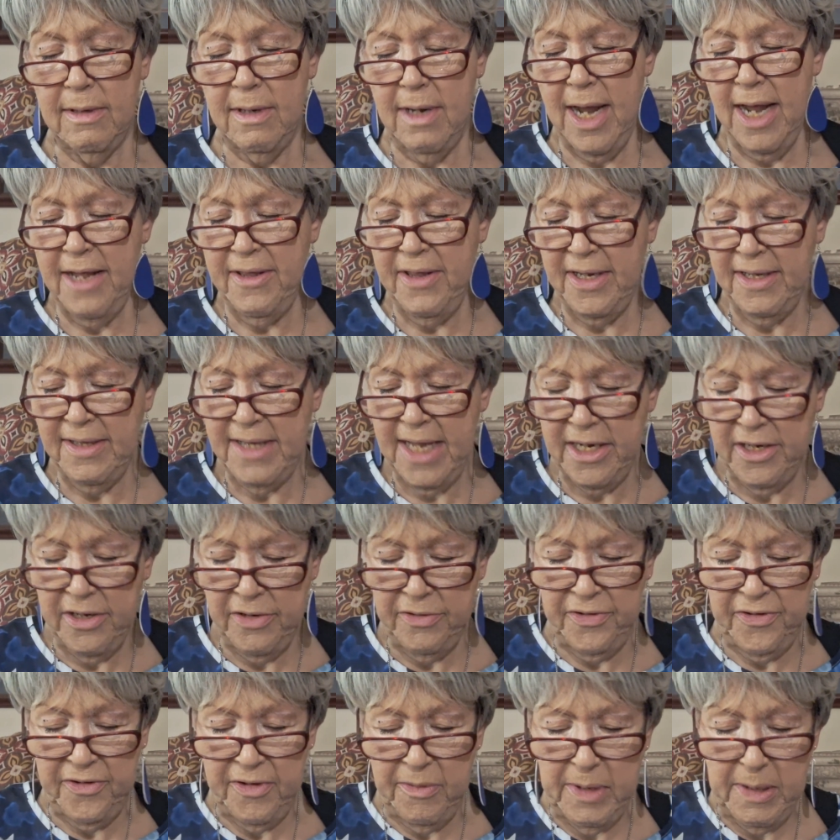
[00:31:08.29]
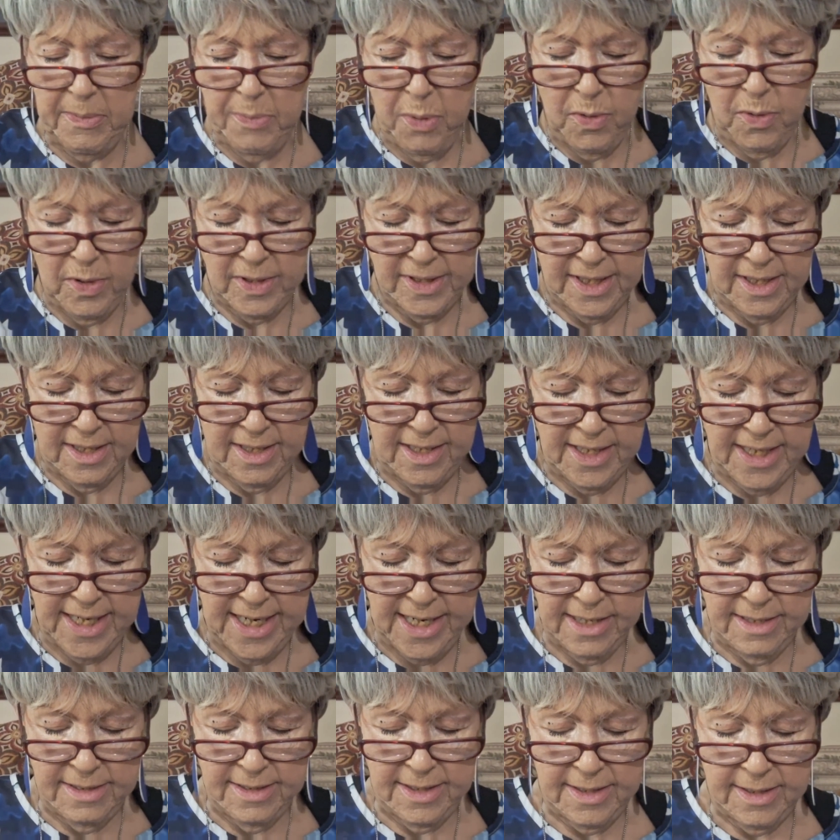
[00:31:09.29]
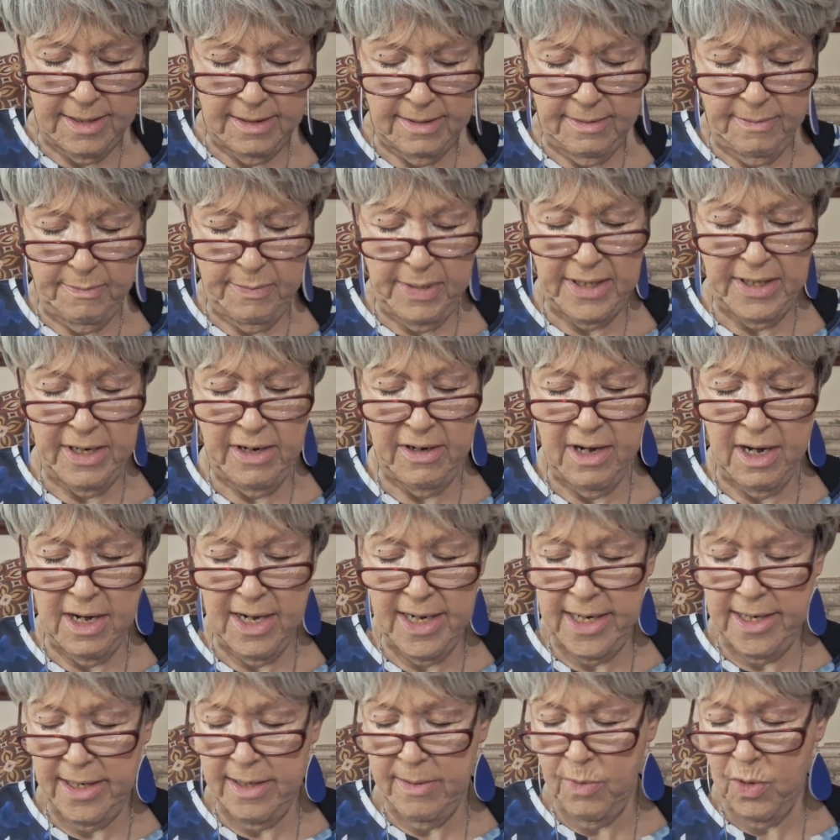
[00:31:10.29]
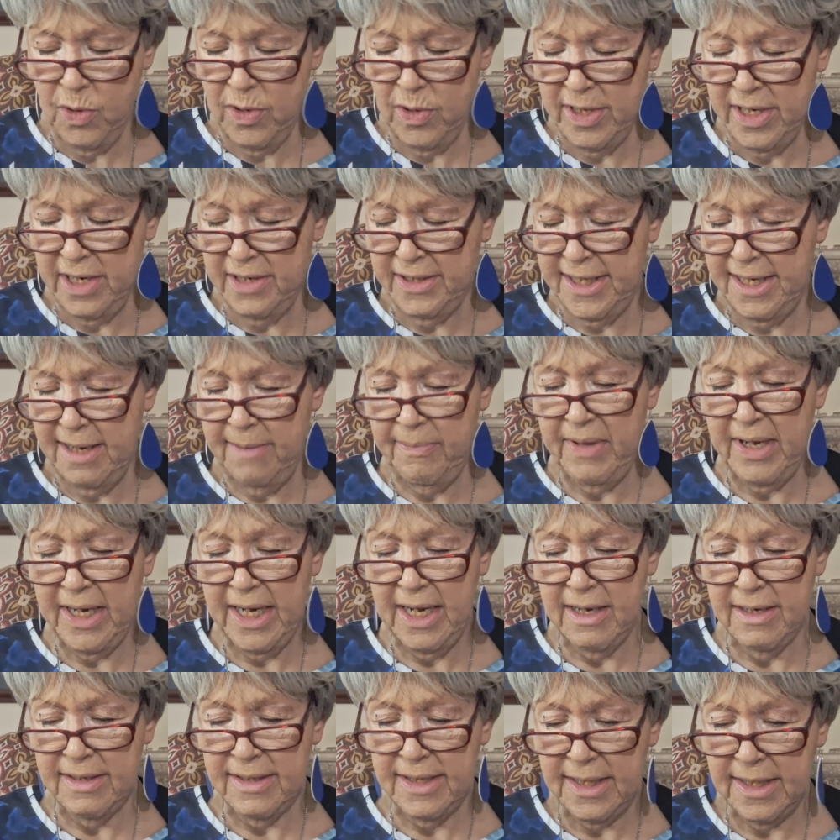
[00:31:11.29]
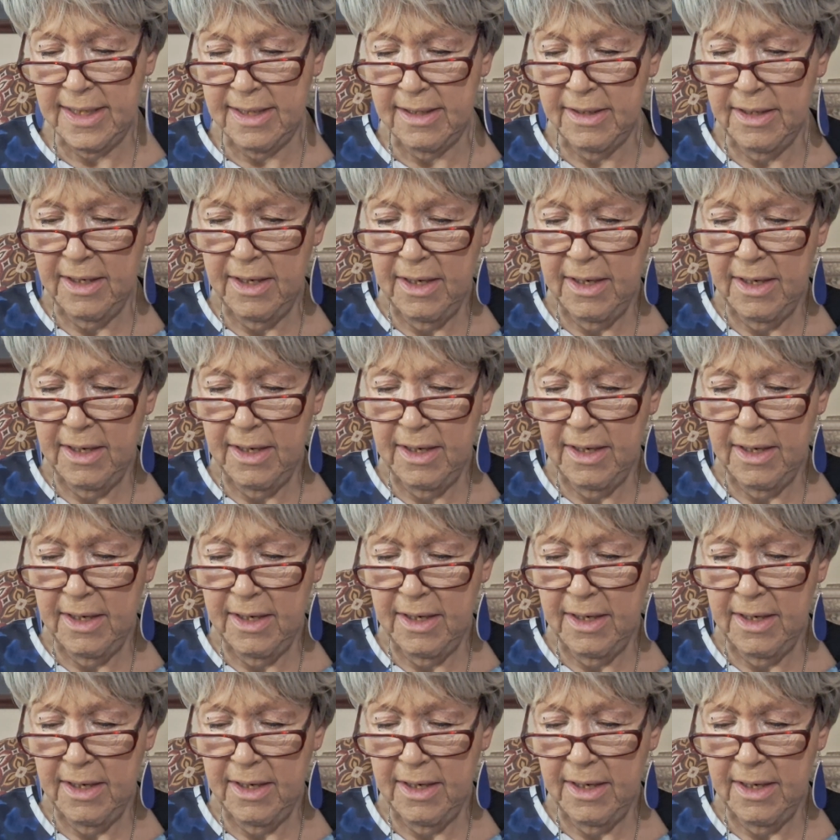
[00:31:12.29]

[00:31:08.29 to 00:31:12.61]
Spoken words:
I think they used to be porcelain nails, but they're not anymore. They're something else.